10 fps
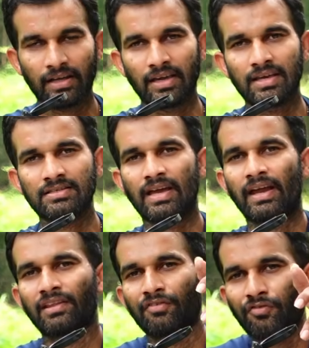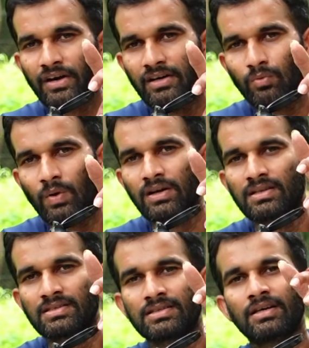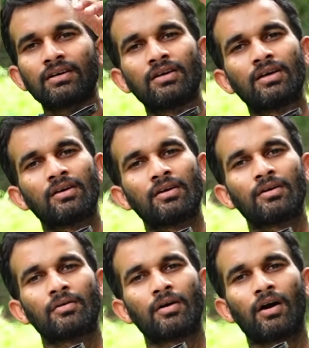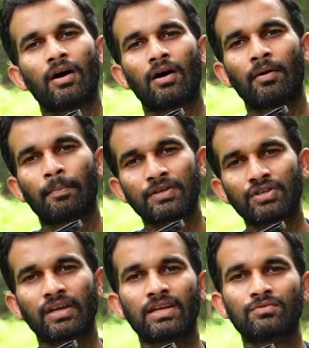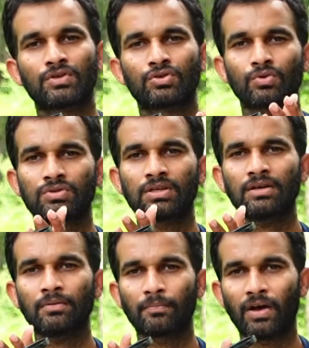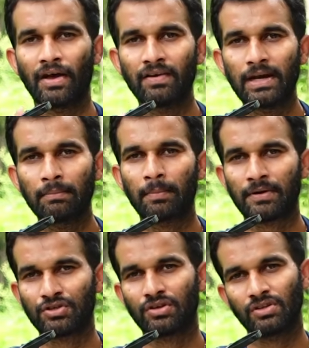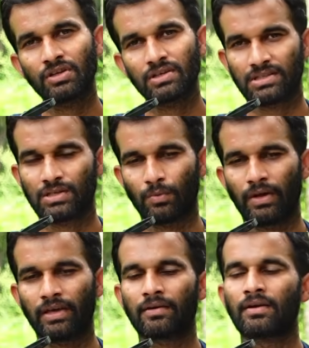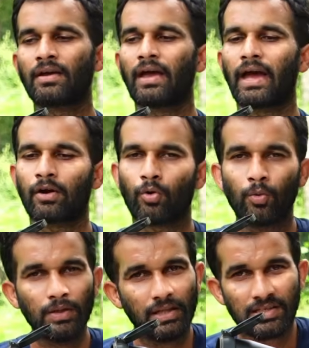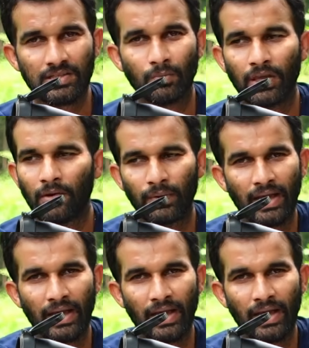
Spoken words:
gauge, and the front one is the pressure gauge which shows the available pressure in the reservoir. And over the reservoir we